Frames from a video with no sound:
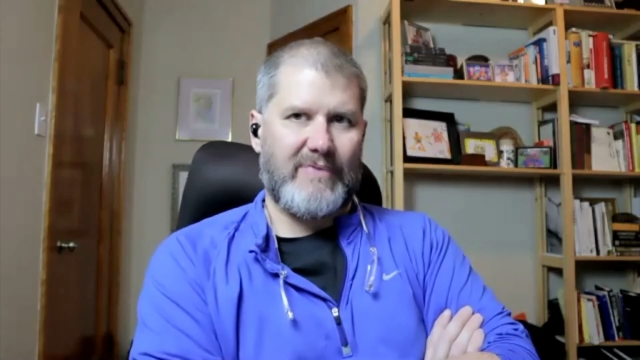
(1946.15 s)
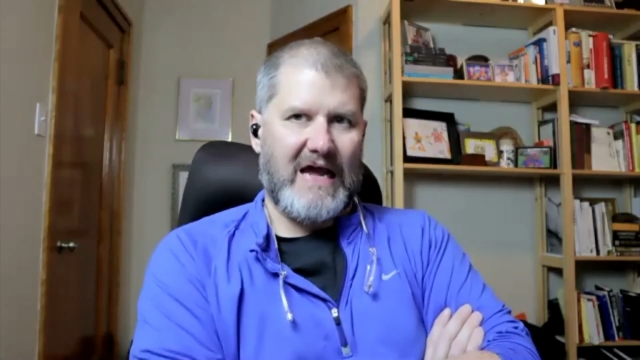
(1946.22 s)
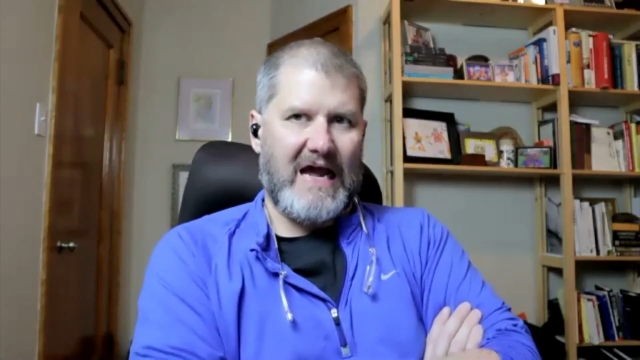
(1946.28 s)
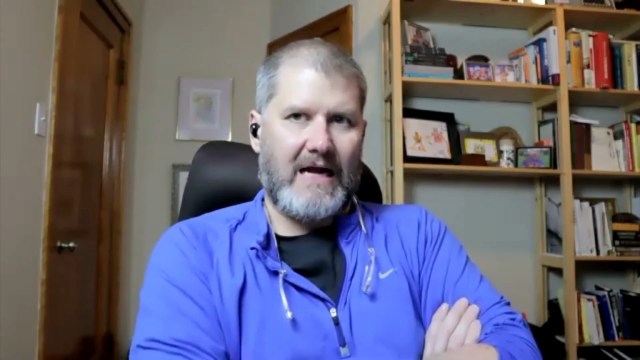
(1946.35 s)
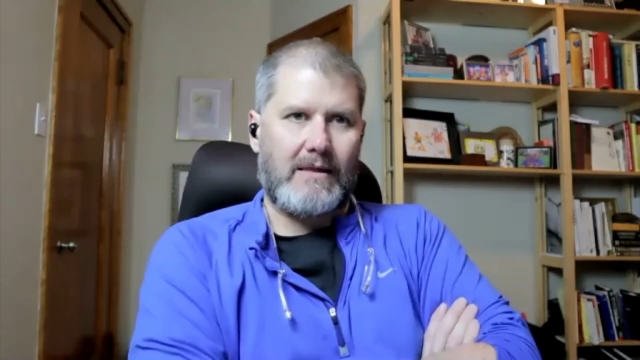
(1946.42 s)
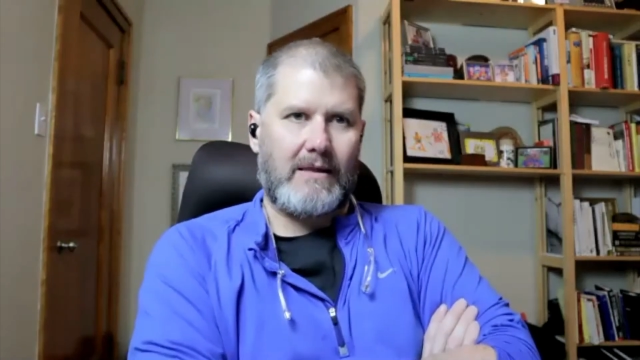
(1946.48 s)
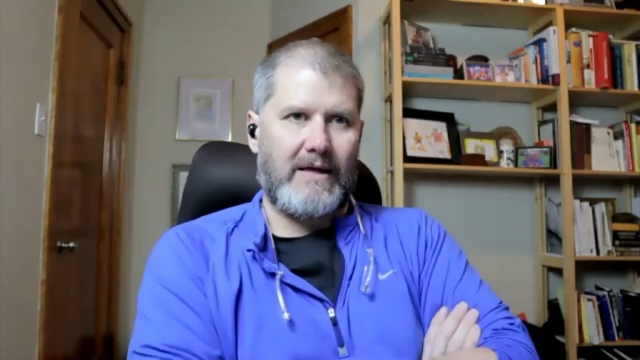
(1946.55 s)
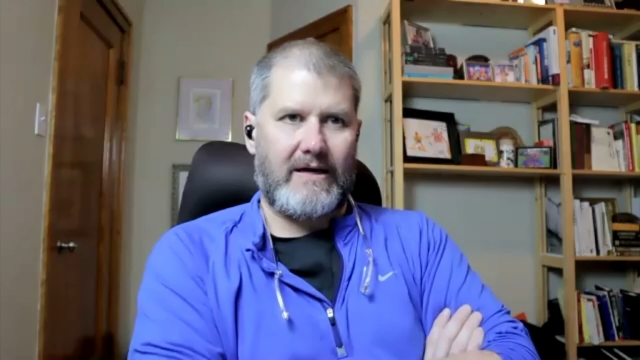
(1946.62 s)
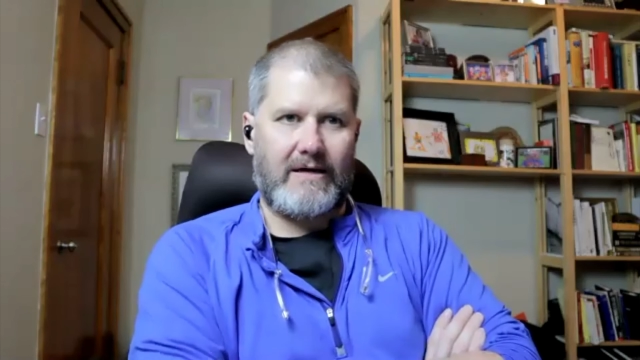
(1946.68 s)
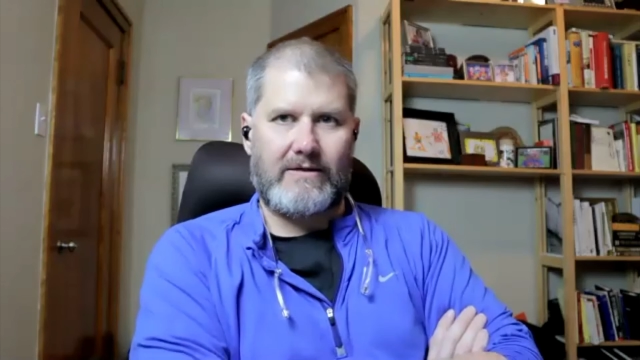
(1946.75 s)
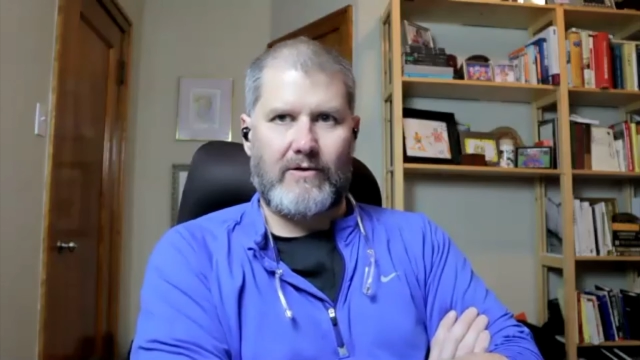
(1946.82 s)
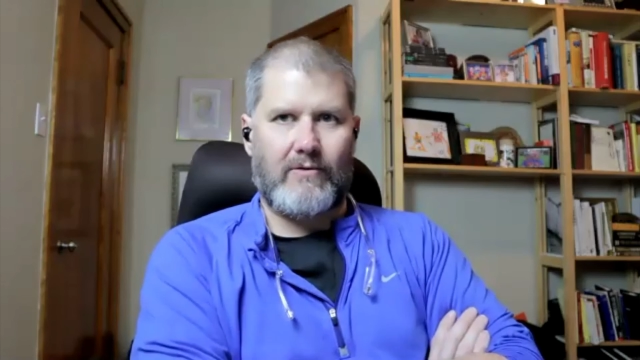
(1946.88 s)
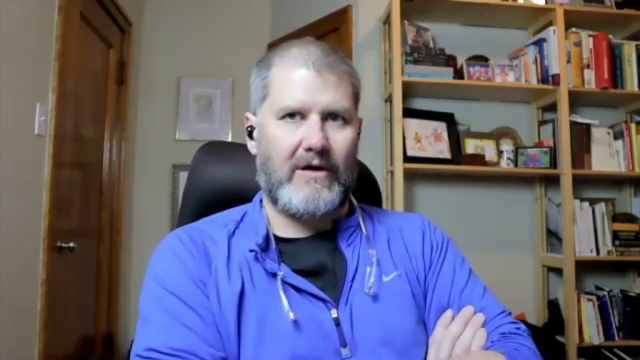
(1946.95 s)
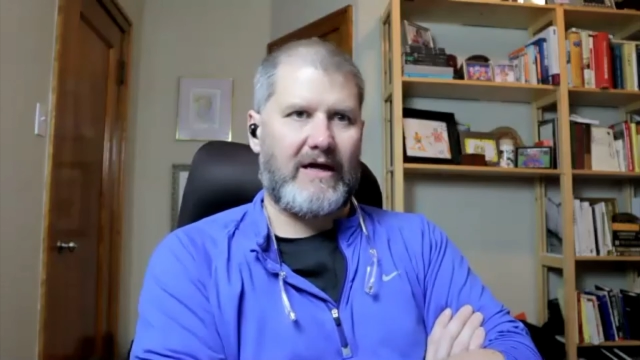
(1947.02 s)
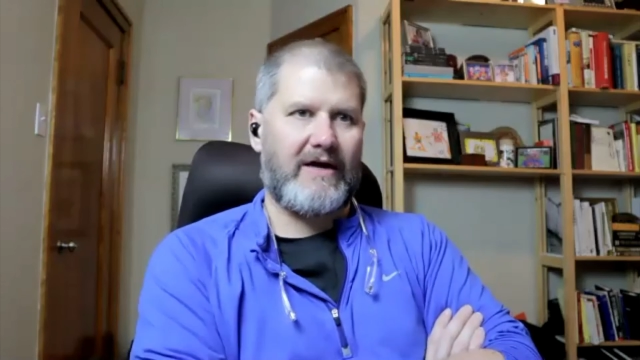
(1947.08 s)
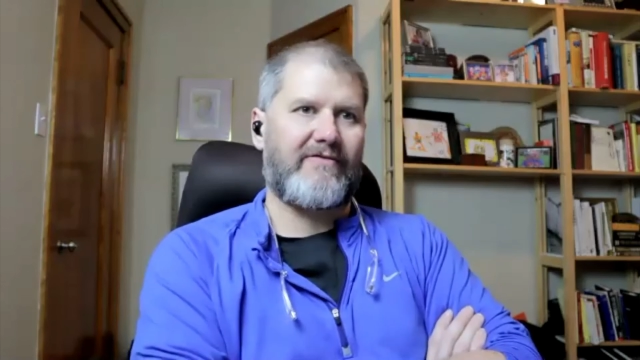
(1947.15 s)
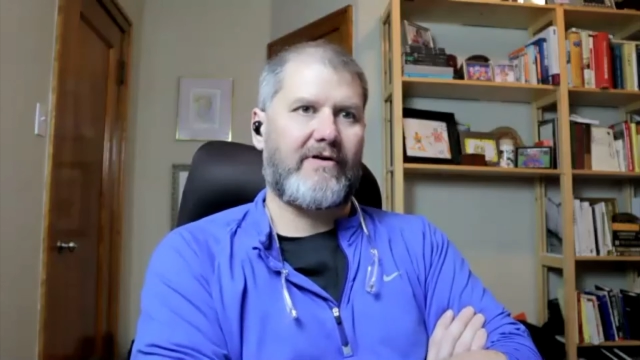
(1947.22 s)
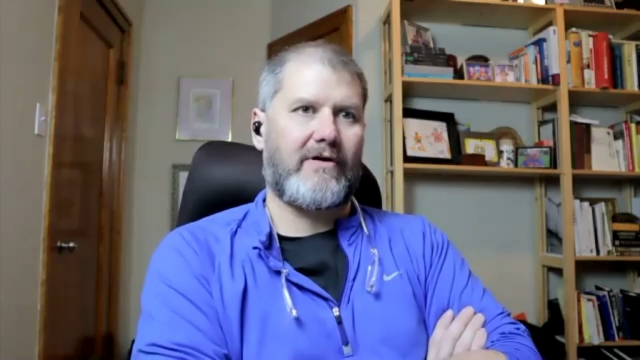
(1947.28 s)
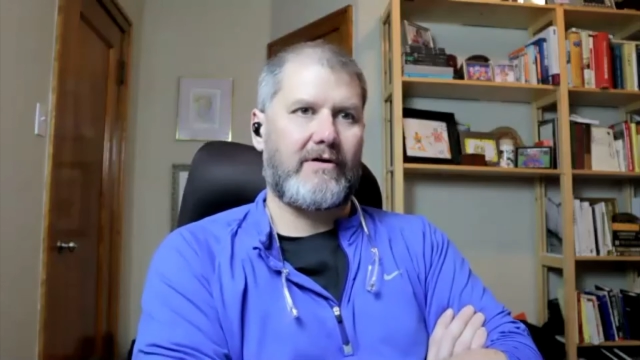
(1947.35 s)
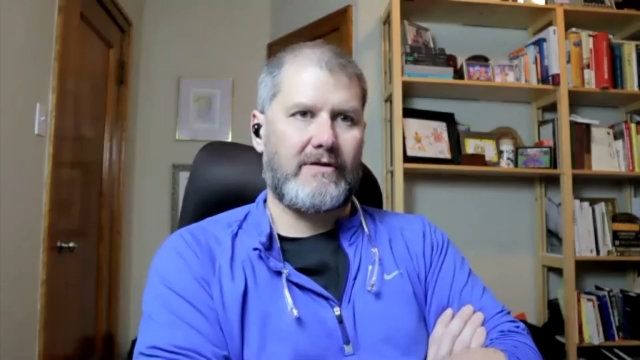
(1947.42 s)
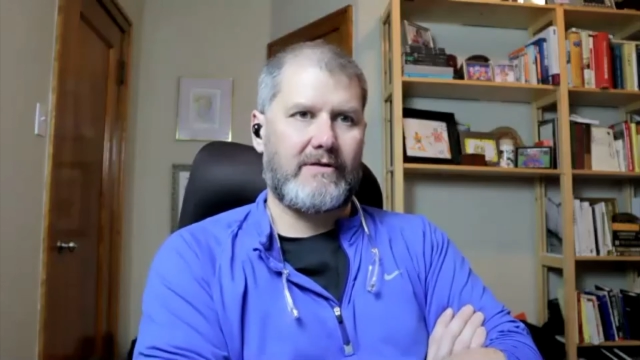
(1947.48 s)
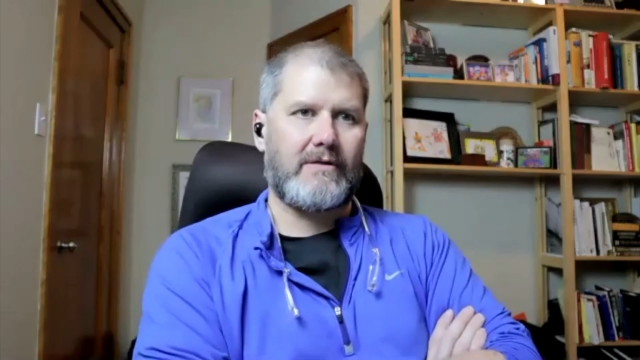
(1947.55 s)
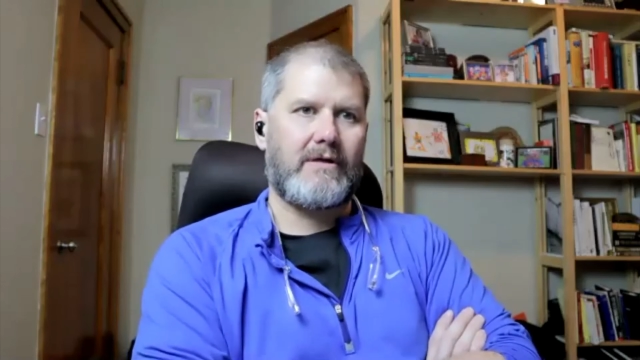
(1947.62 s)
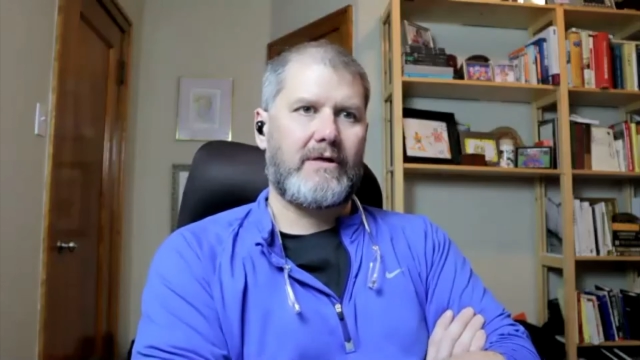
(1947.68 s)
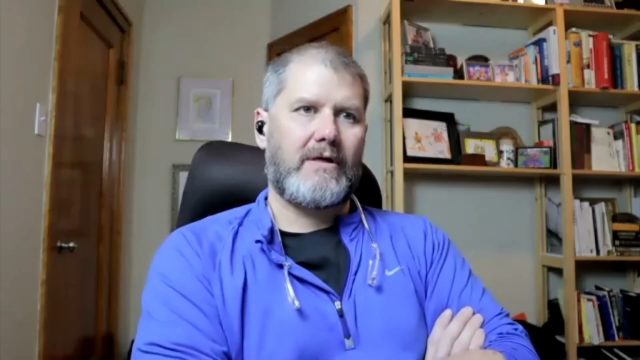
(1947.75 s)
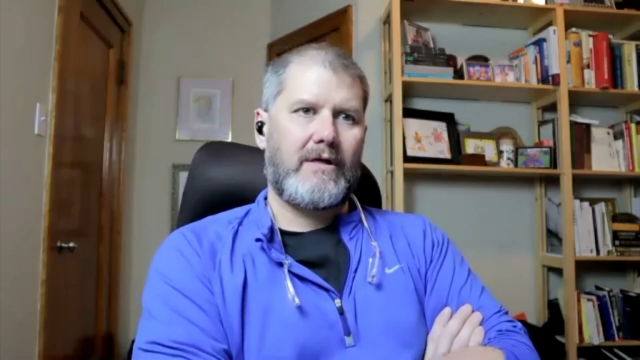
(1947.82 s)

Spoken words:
backlinked or whatever, and